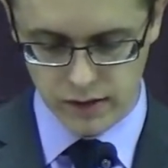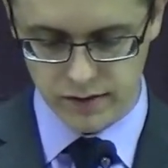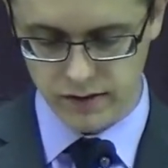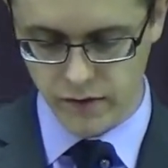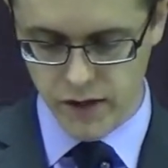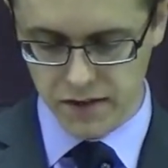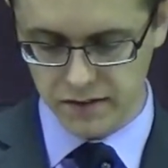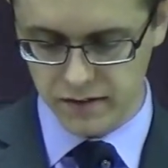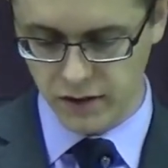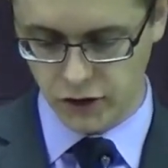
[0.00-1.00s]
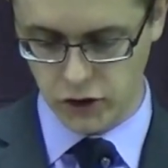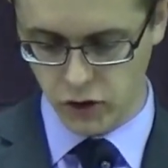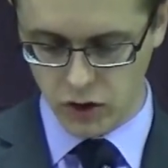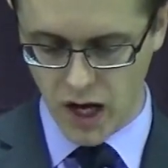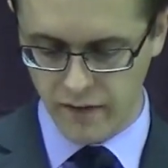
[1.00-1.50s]
He says, and this is
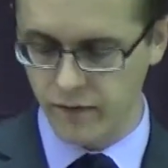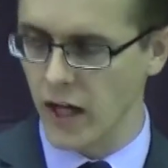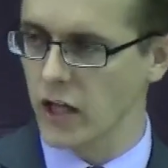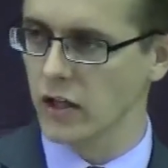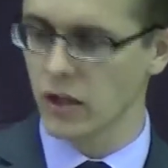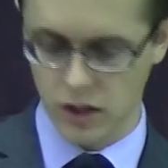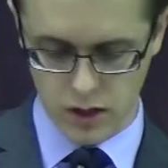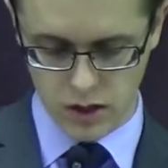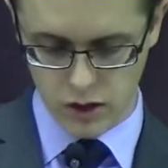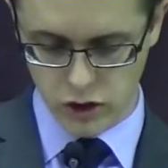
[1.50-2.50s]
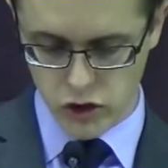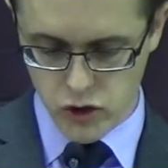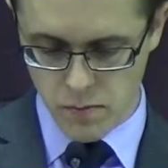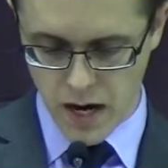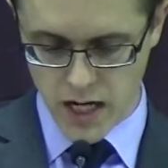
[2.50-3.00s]
eternal life, that
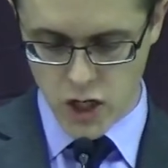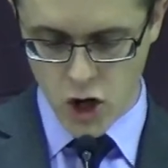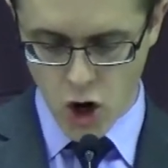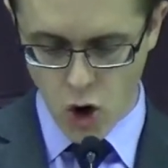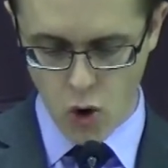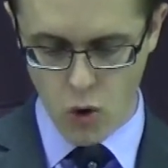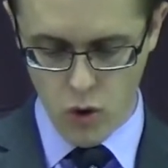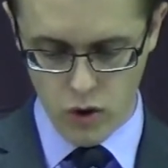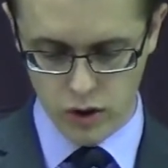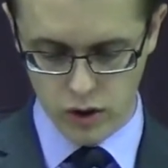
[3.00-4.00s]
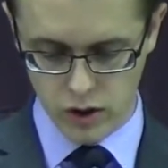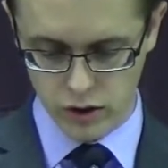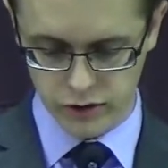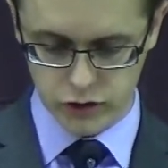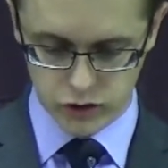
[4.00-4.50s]
you may know,
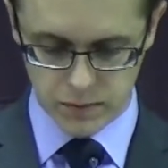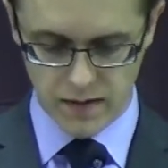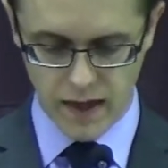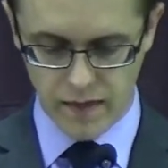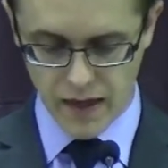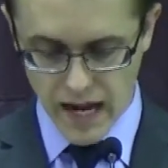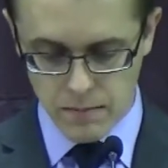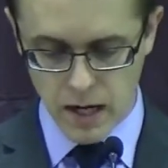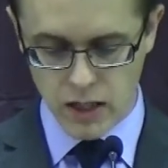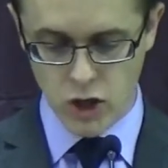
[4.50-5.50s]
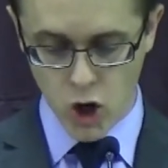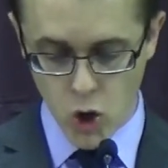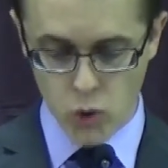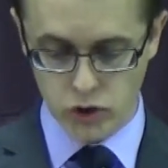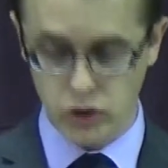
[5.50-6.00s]
excuse me, that they may
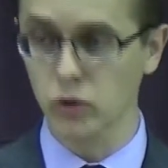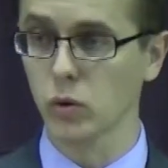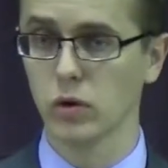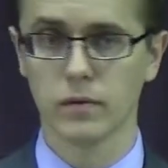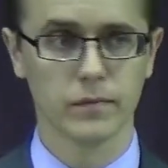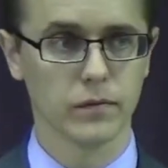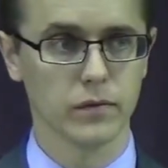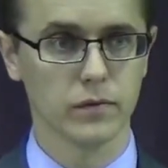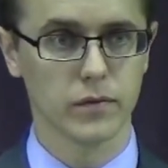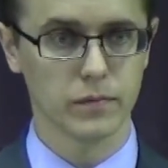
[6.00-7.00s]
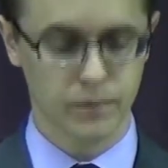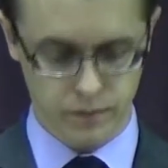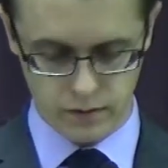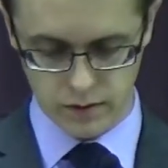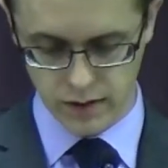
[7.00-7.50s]
know you.
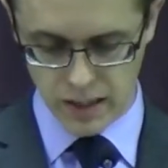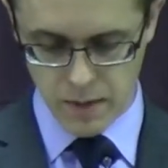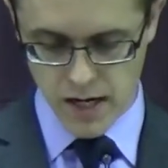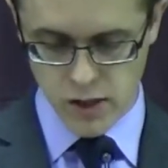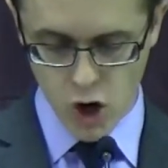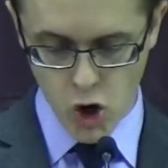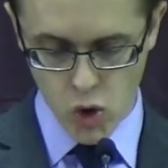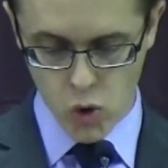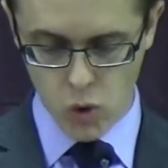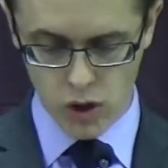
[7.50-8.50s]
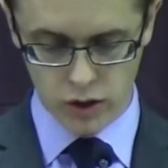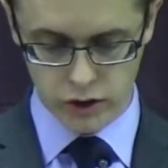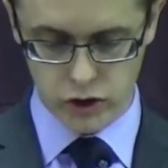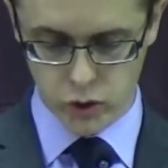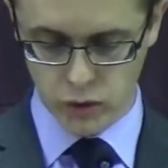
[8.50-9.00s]
They may know
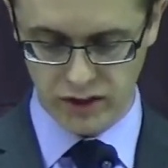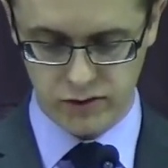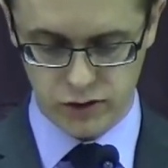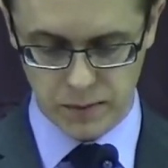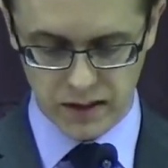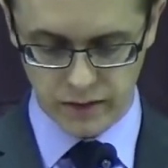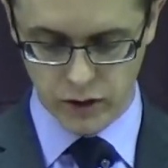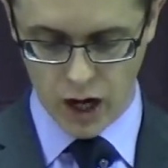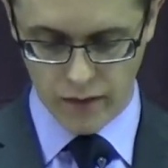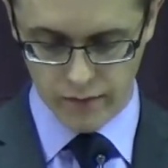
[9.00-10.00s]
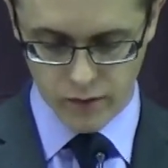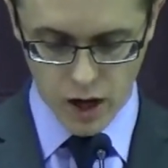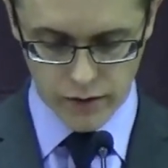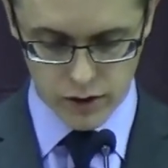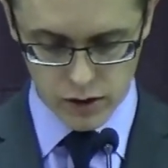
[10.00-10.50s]
you, that's speaking of God the
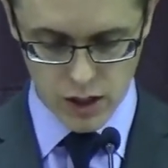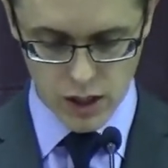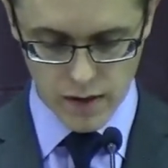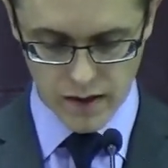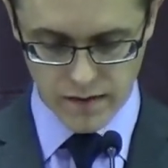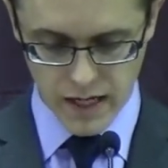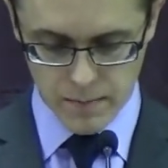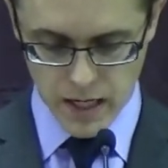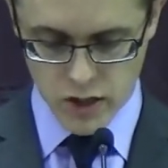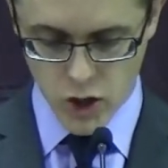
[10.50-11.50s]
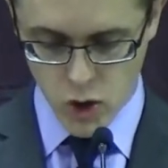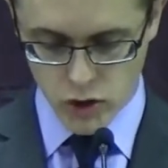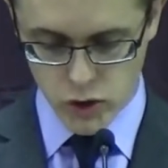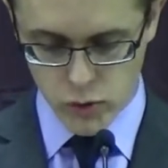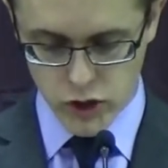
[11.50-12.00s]
Father, that they may know
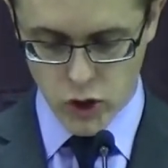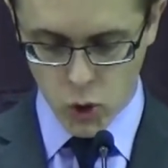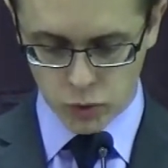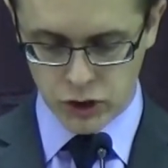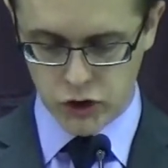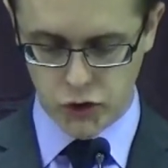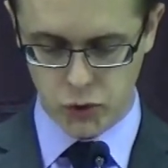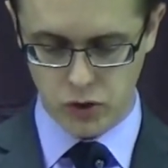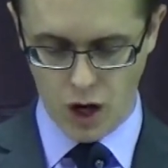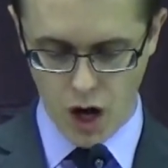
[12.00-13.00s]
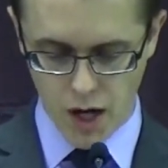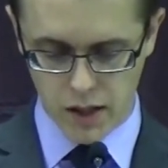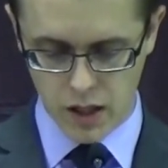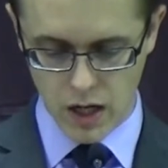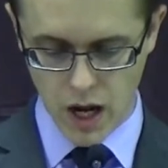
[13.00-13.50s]
you, the only true
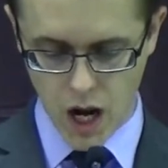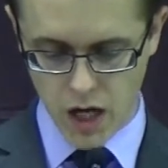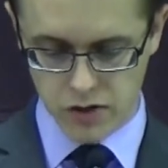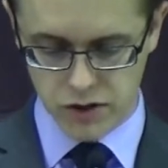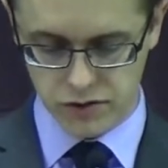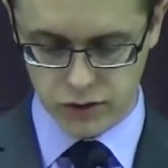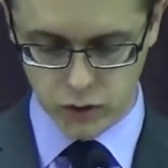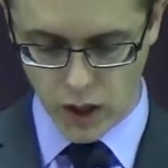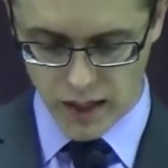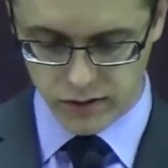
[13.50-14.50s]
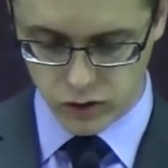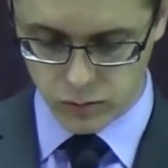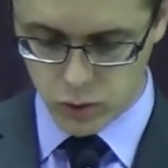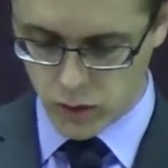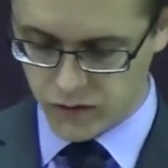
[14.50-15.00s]
God, and Jesus Christ
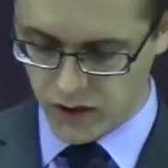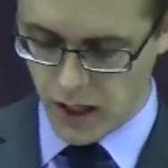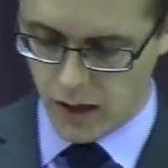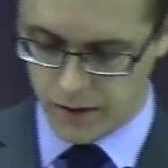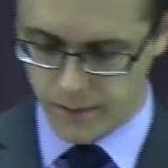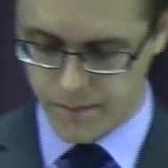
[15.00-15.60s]
whom you have sent.